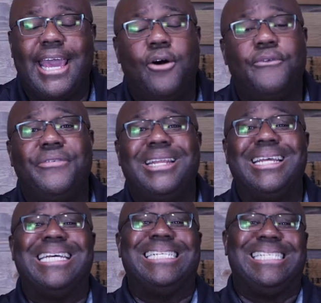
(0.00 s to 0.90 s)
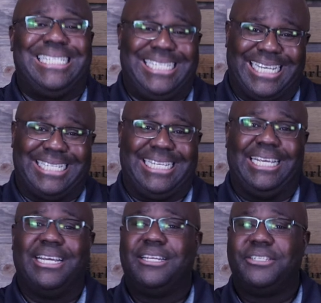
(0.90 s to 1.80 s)
Kelvin
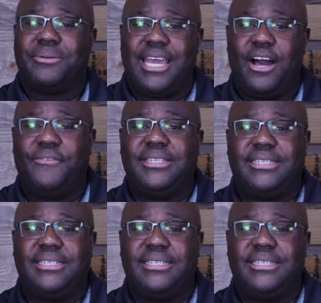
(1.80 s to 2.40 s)
60. So Kelvin